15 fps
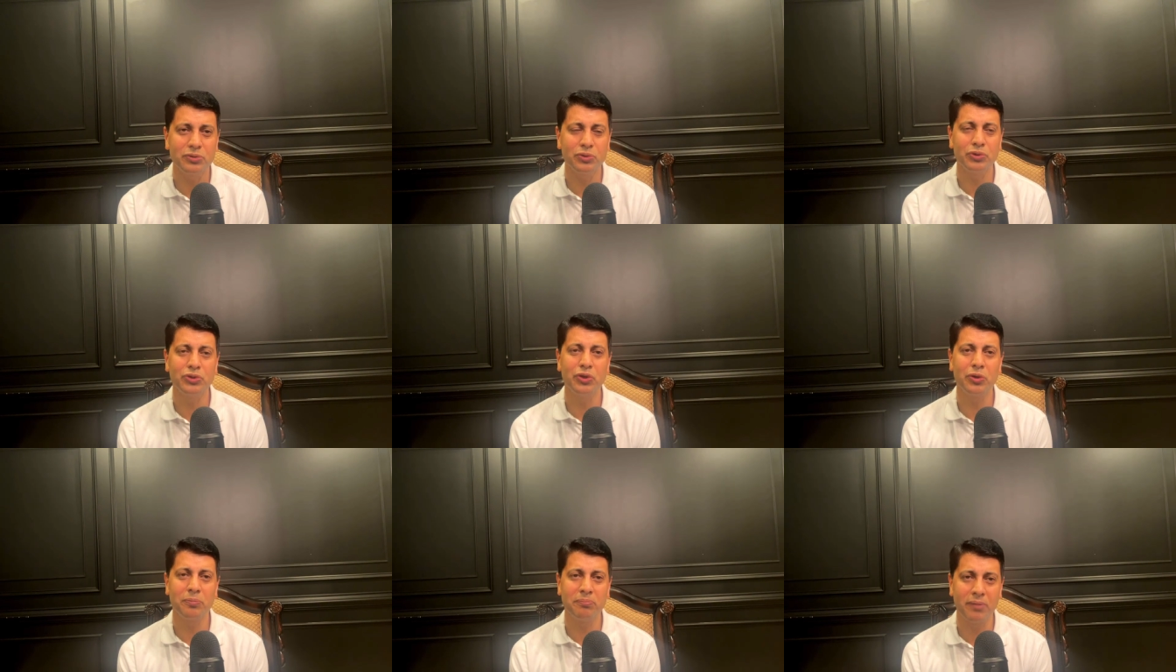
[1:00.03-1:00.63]
through
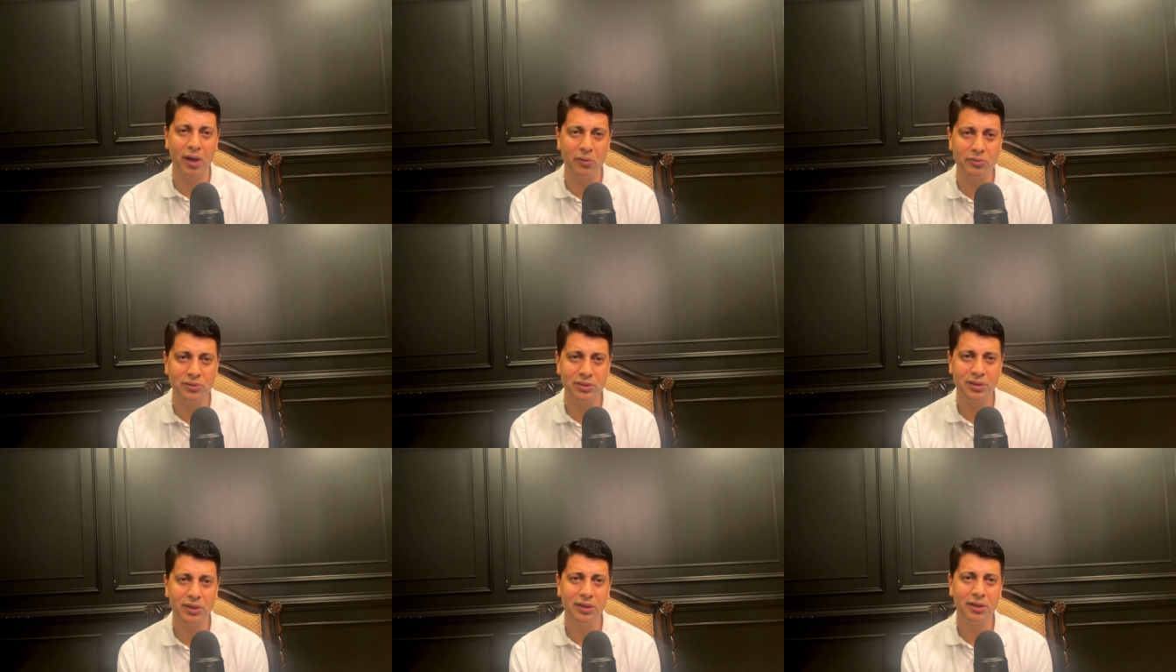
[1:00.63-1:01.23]
your
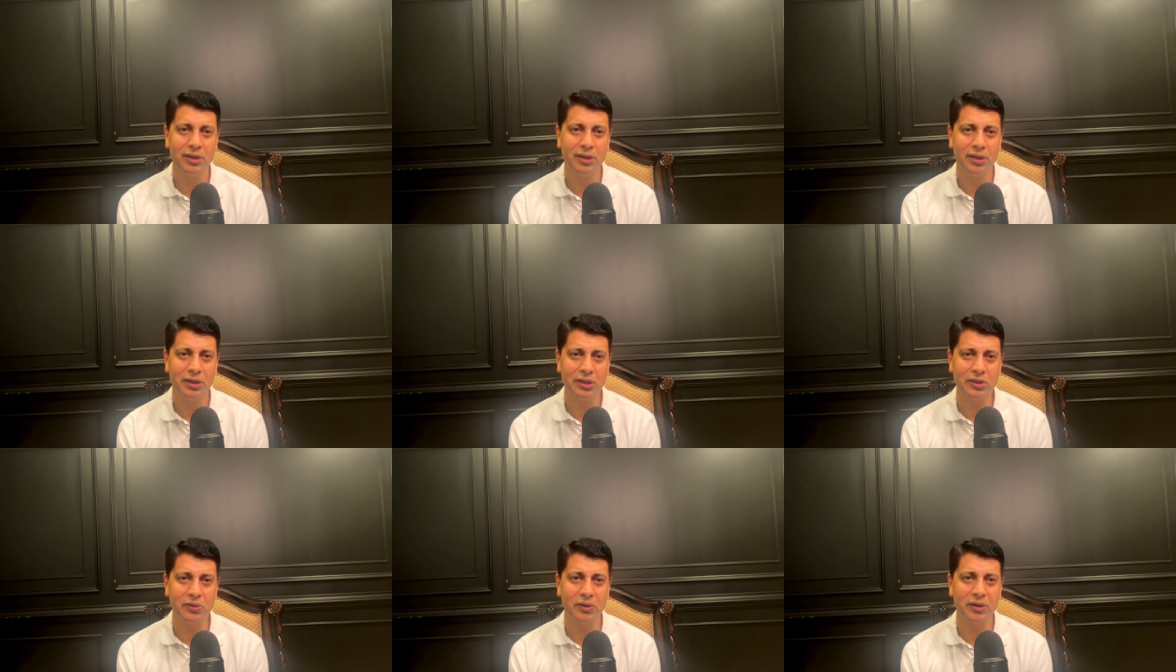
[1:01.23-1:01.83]
mouth,
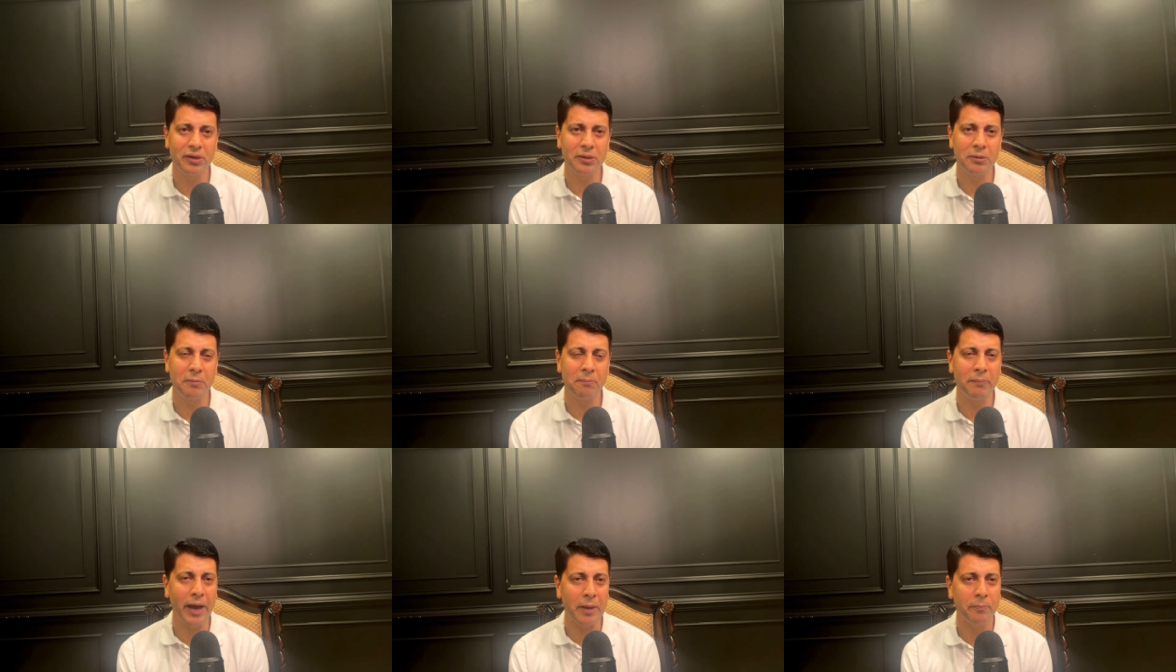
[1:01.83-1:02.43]
you are
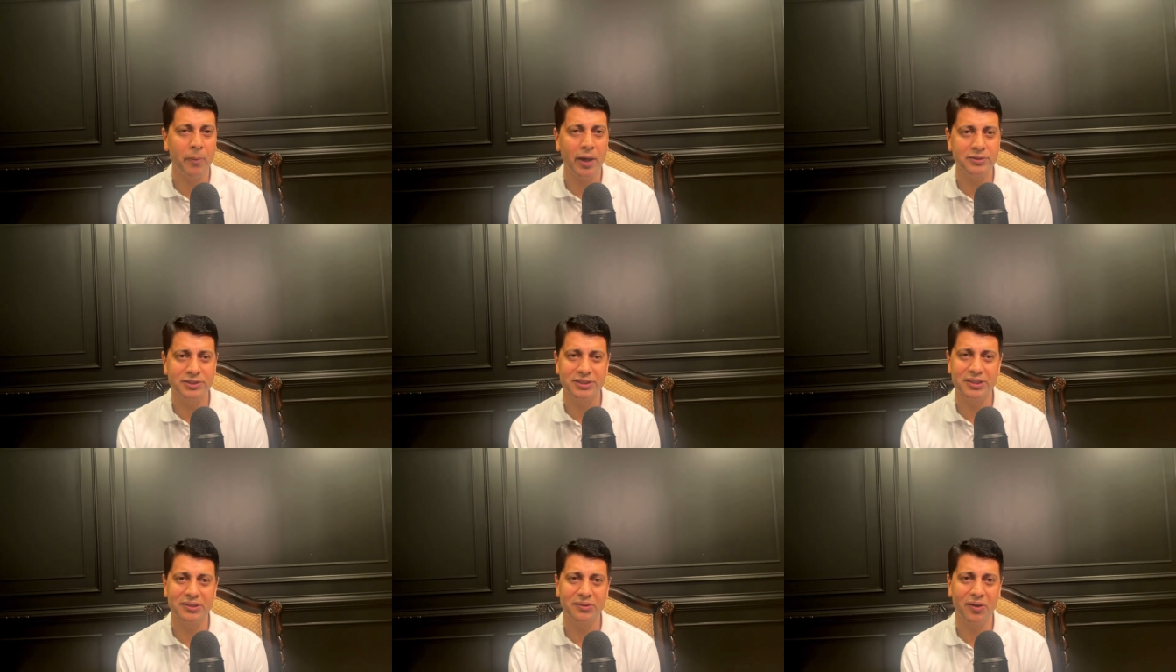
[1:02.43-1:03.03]

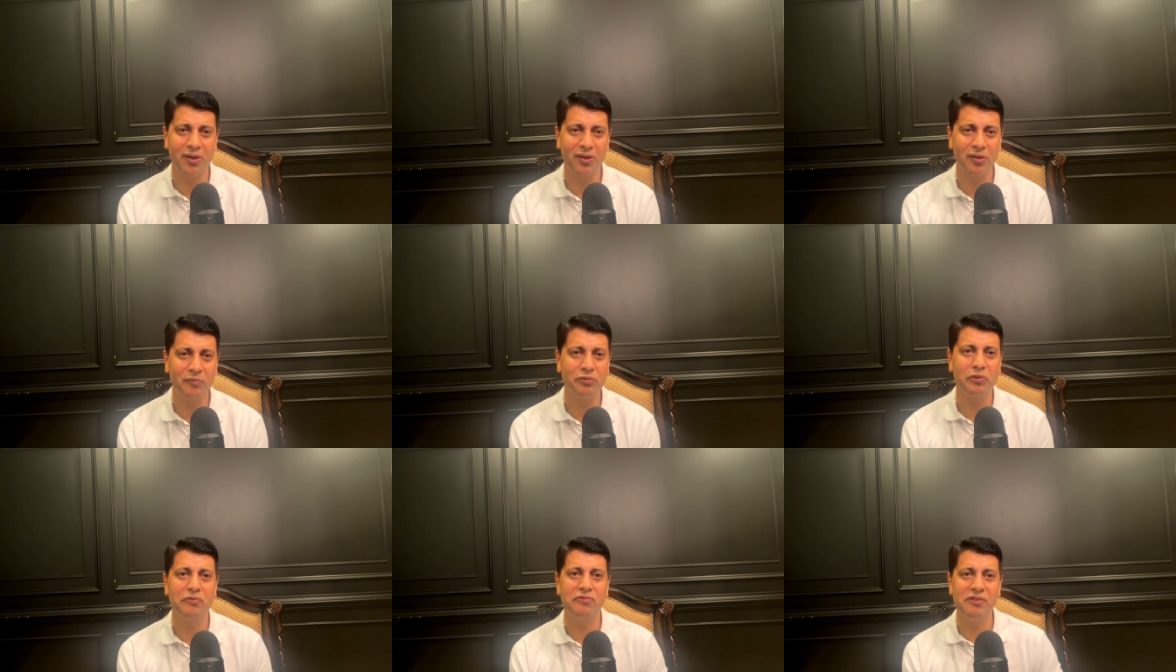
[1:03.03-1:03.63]
bypassing all
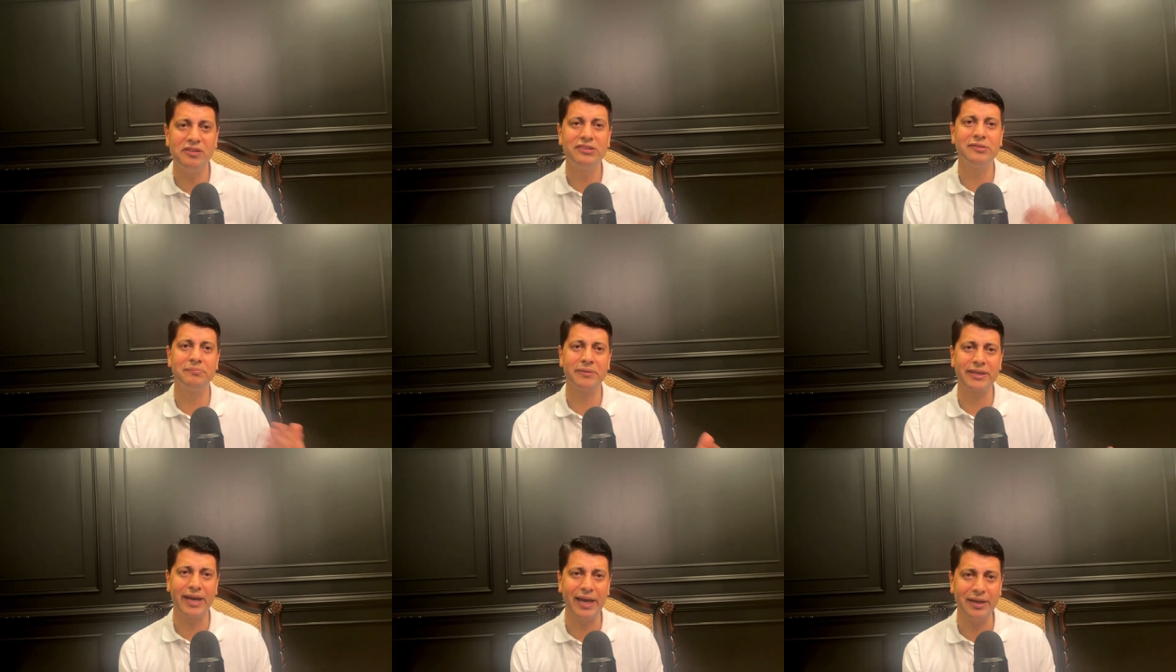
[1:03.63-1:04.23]
of the filter
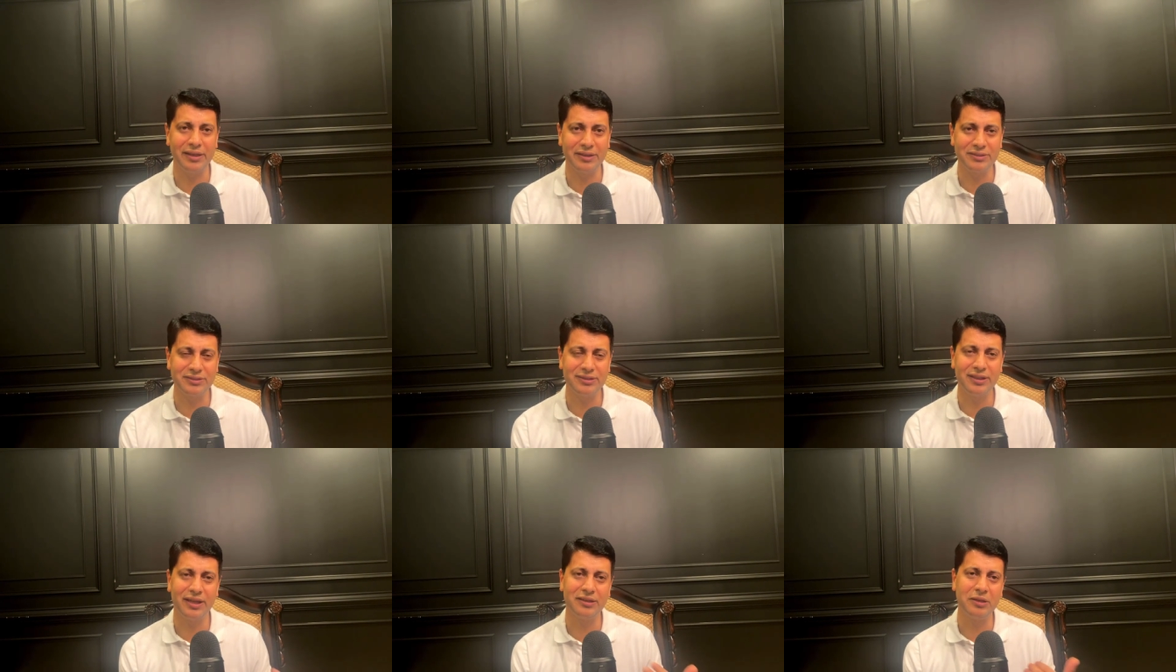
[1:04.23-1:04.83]
mechanics
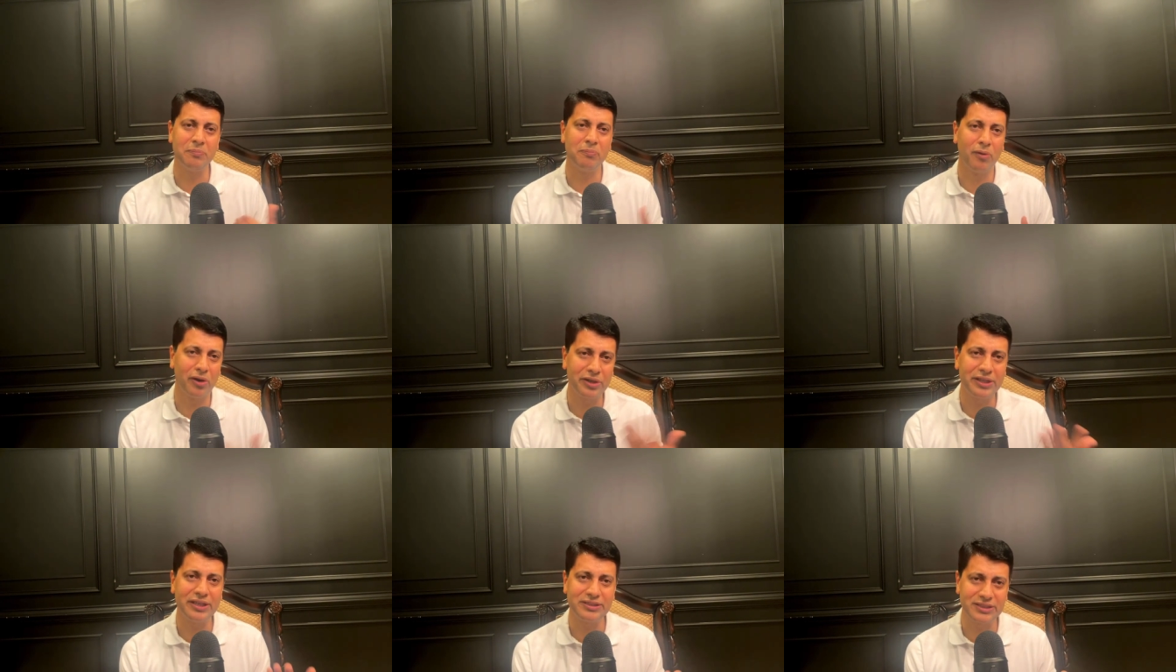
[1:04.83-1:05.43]
that the
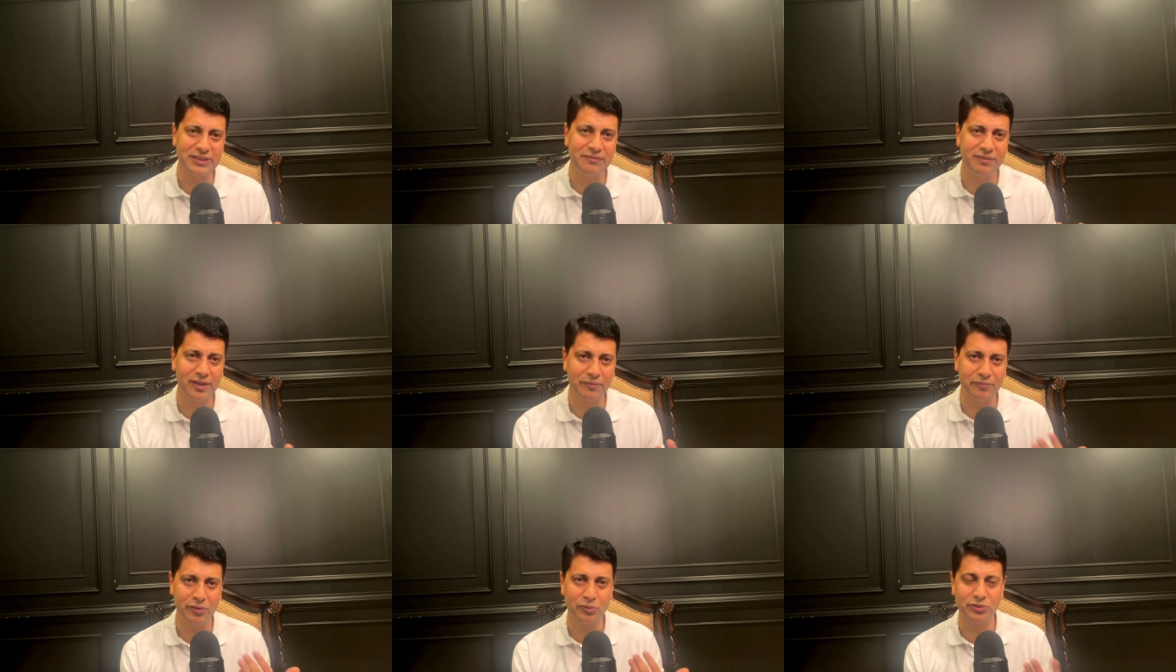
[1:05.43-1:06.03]
body has
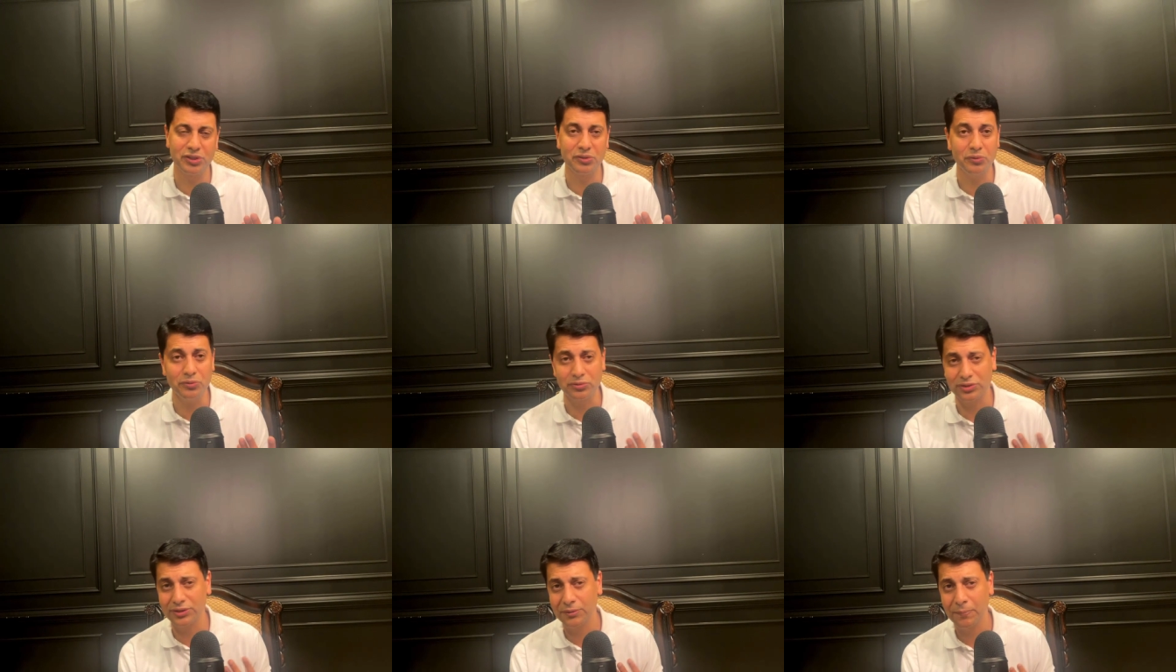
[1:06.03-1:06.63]
developed using
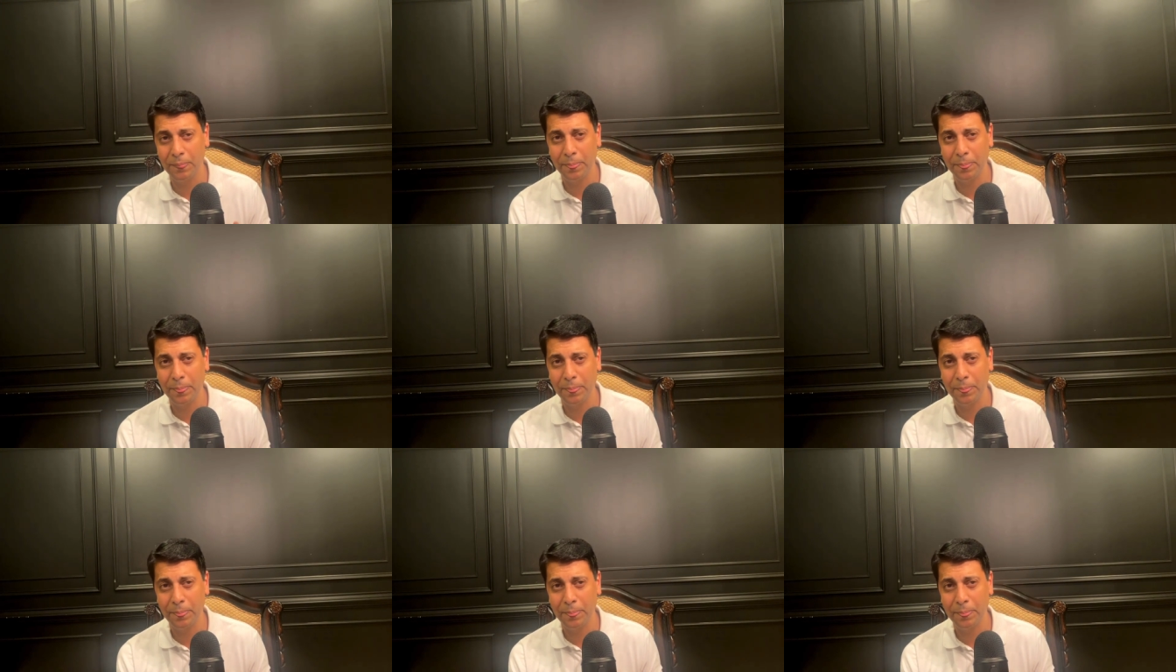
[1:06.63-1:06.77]
nose.